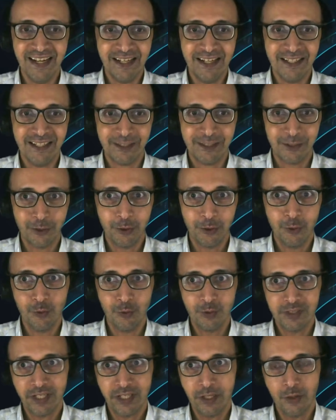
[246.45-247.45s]
So
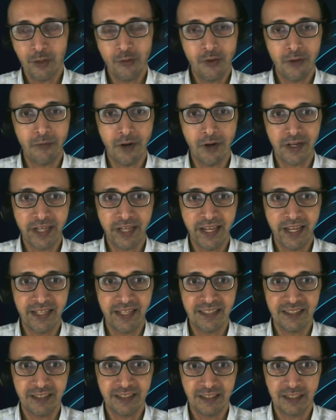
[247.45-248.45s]
you said you were working
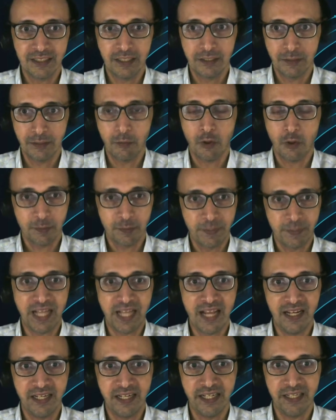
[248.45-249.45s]
in some
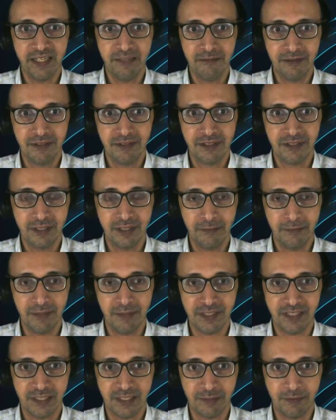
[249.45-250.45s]
hospitality
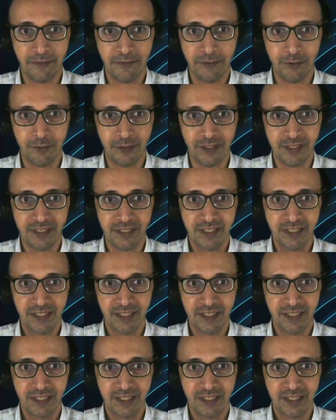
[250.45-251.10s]
business before this.